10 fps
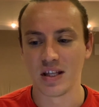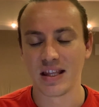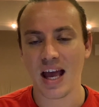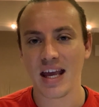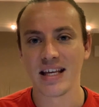and
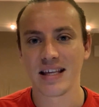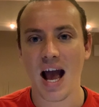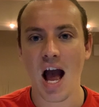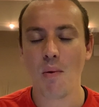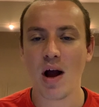that is
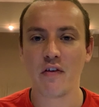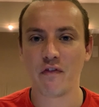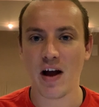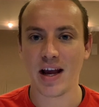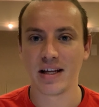how I
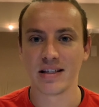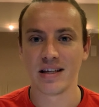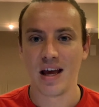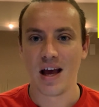find